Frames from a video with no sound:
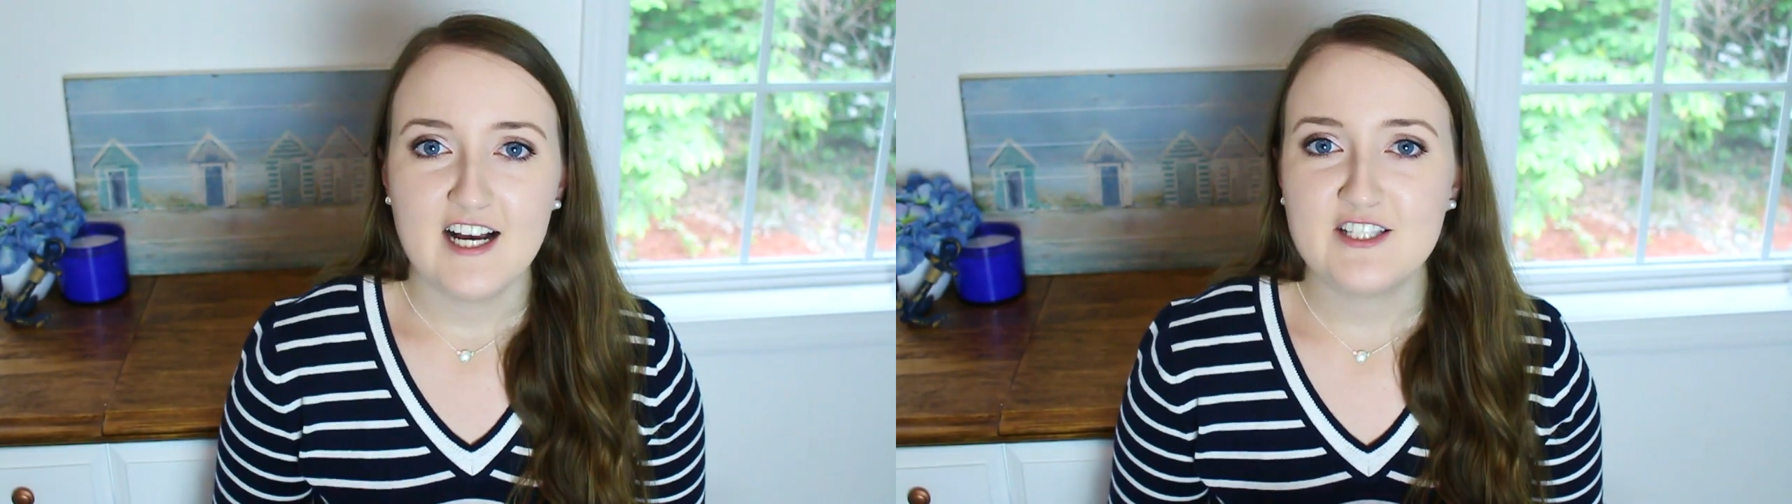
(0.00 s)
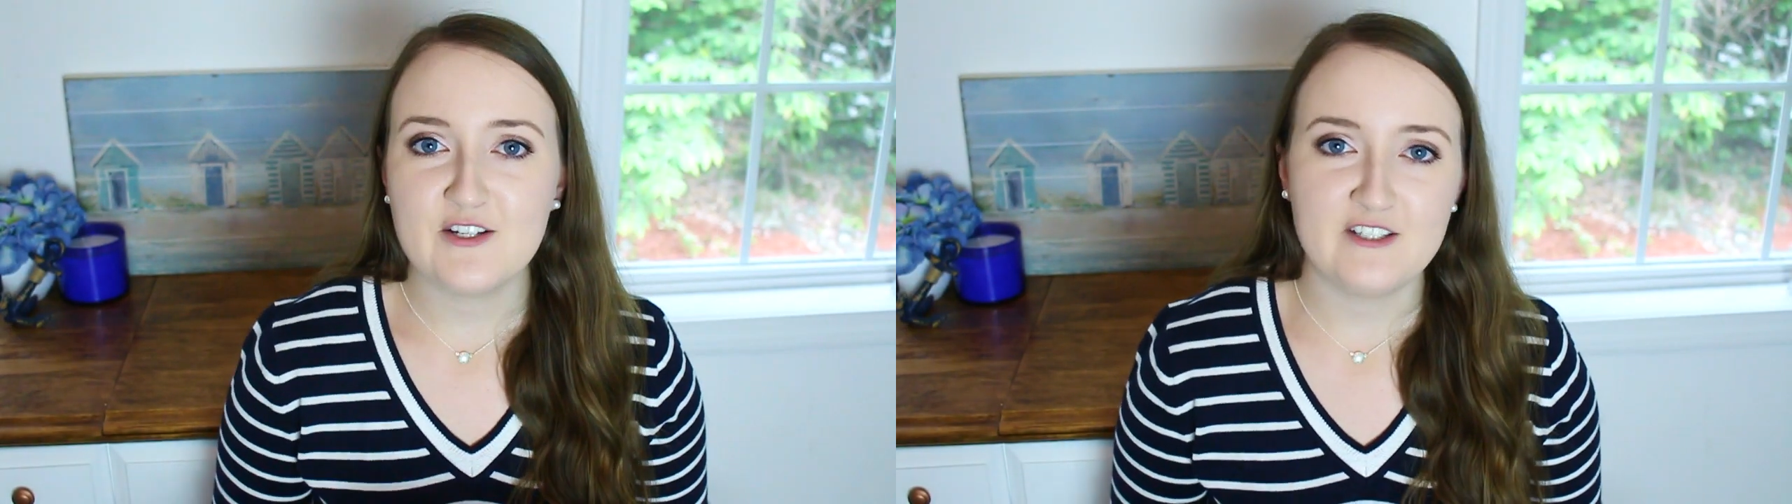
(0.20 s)

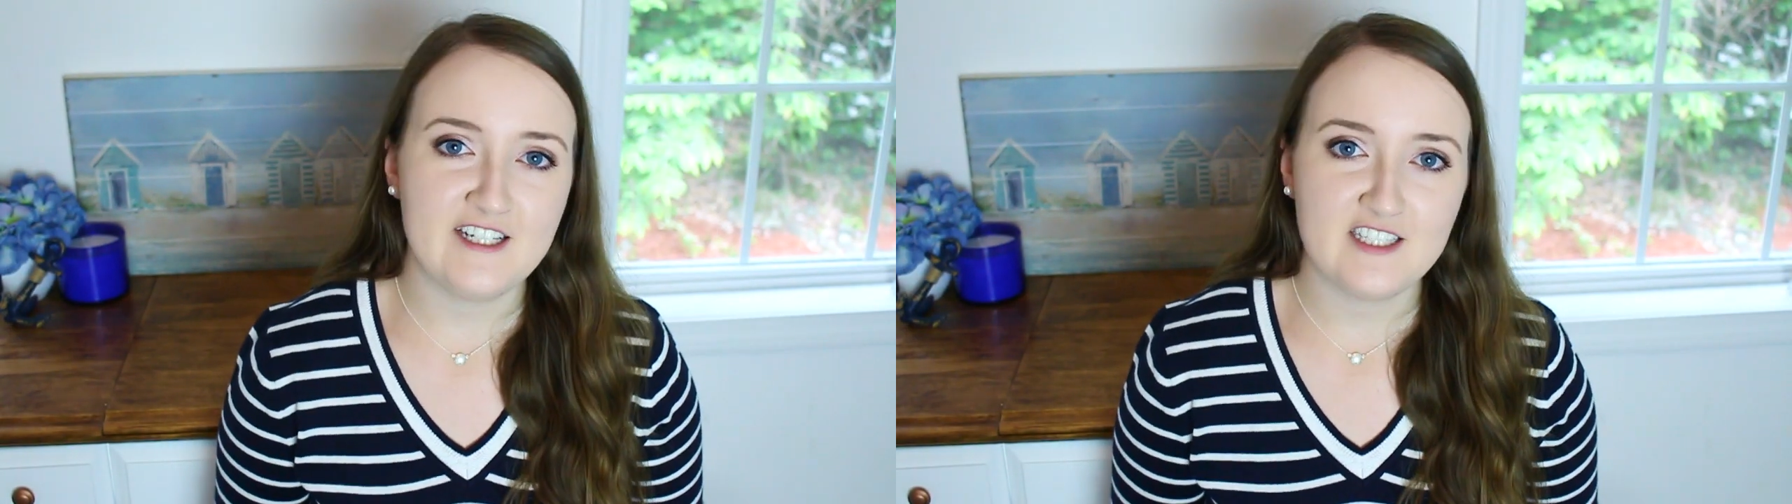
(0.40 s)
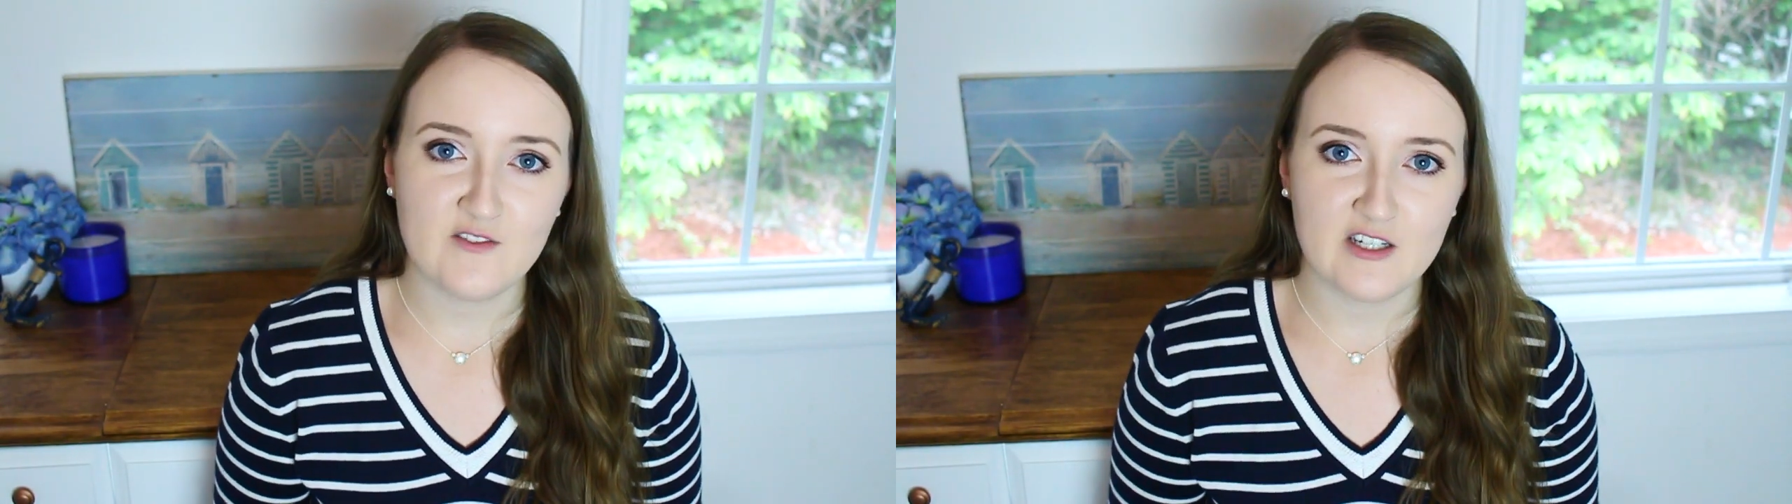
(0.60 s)
So
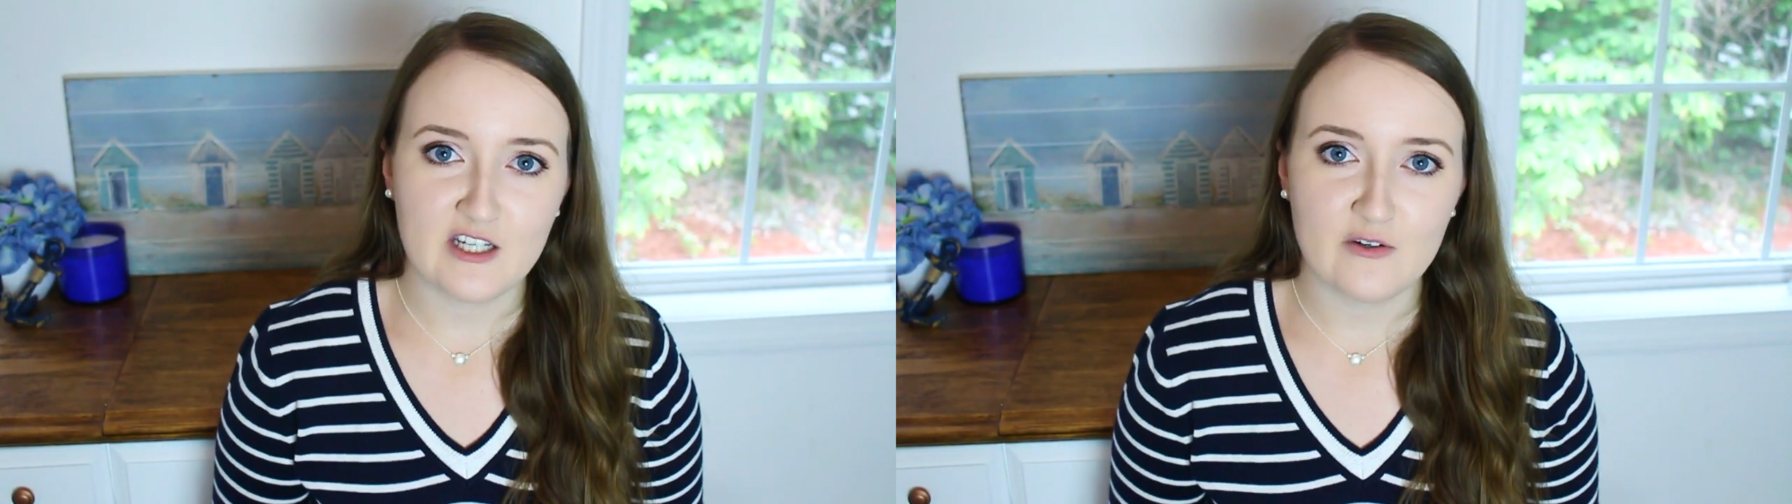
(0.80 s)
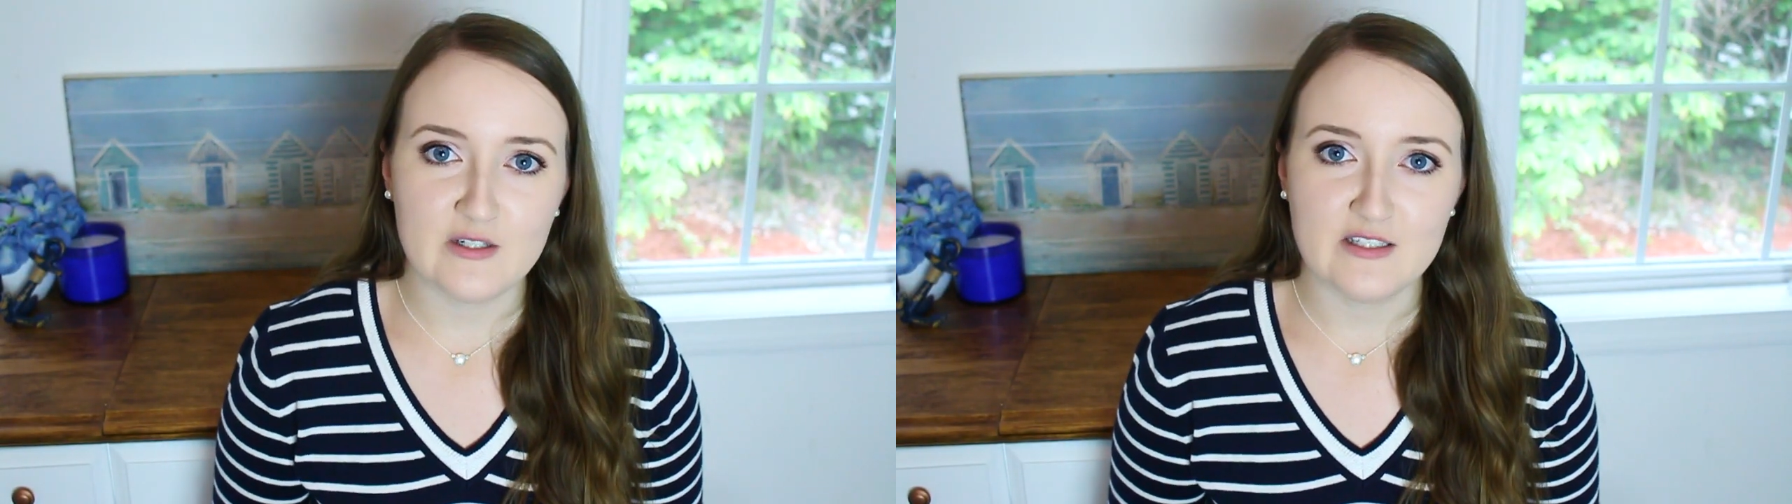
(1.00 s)
today's
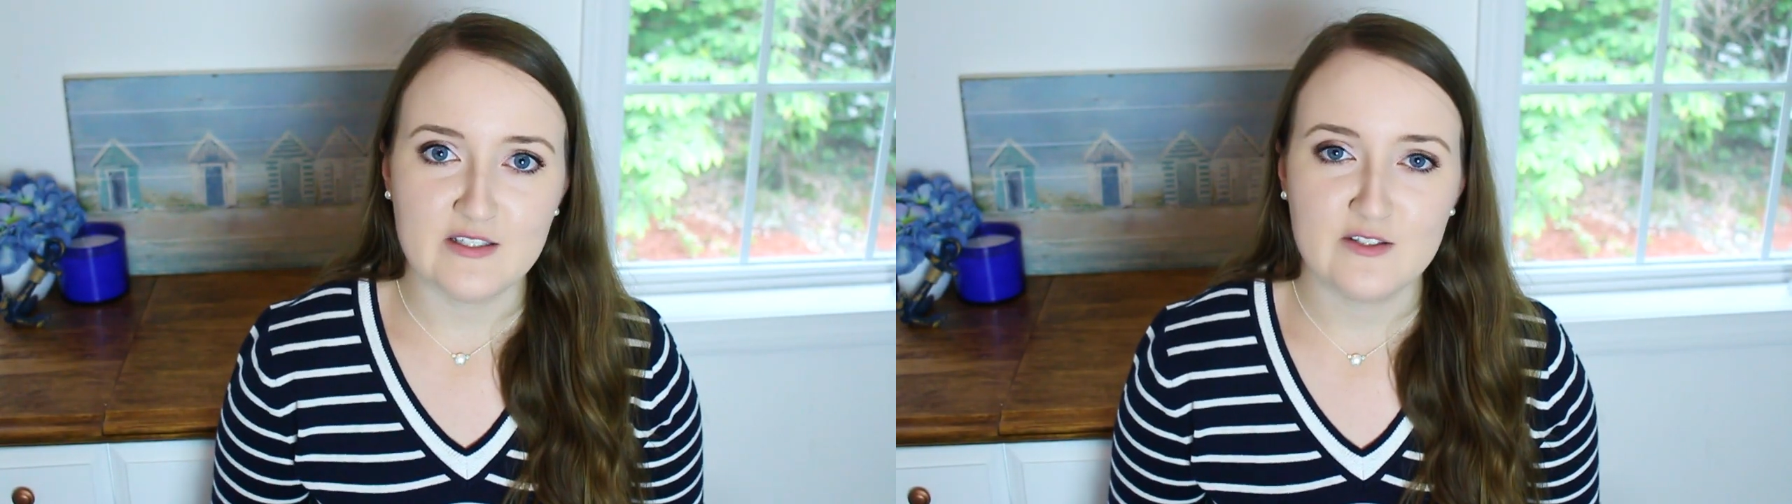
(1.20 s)
video is